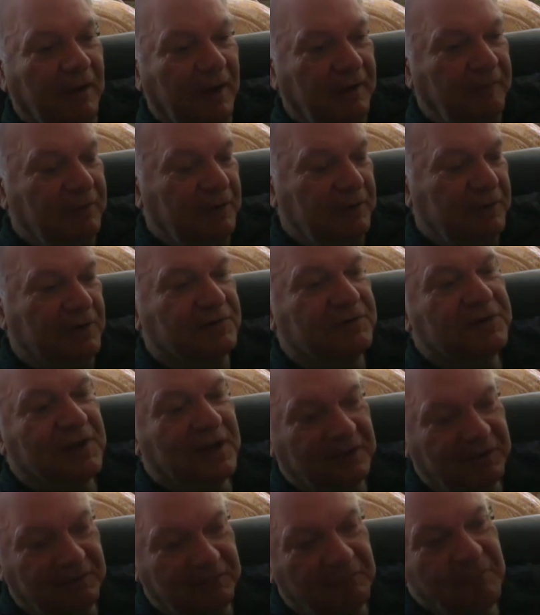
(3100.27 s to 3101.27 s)
If you just
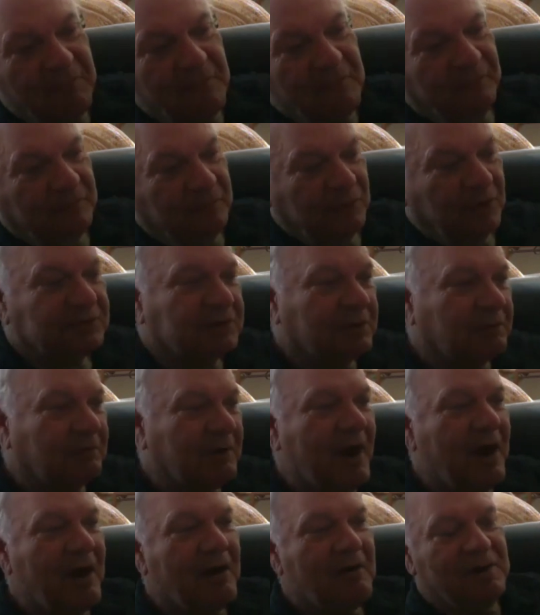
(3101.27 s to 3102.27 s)
had looked
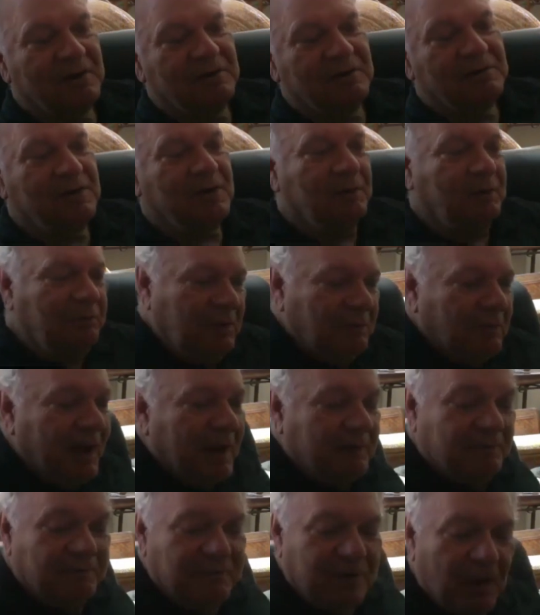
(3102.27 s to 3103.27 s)
around and you, you might have